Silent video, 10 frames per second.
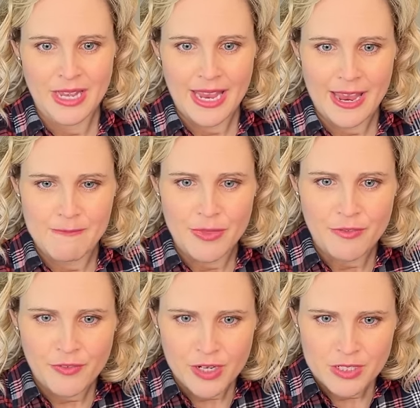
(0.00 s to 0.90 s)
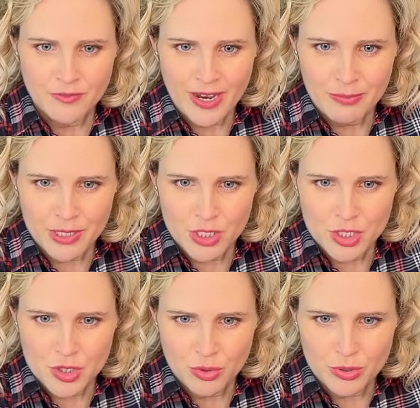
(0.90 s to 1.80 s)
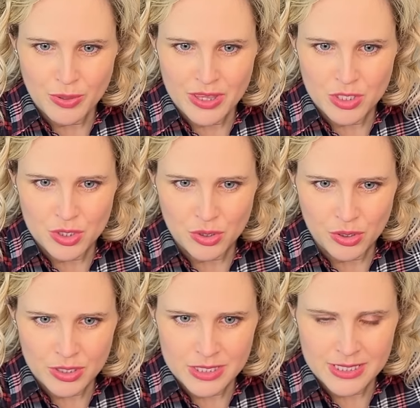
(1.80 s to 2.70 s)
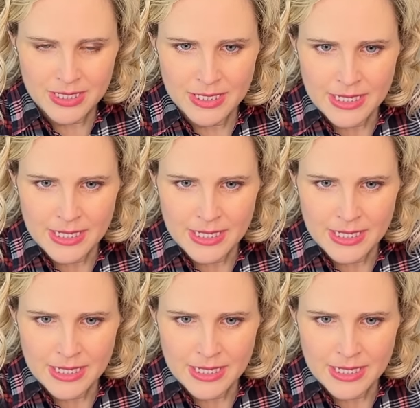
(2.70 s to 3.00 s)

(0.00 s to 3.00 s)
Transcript: The first fabric you showed with the dots,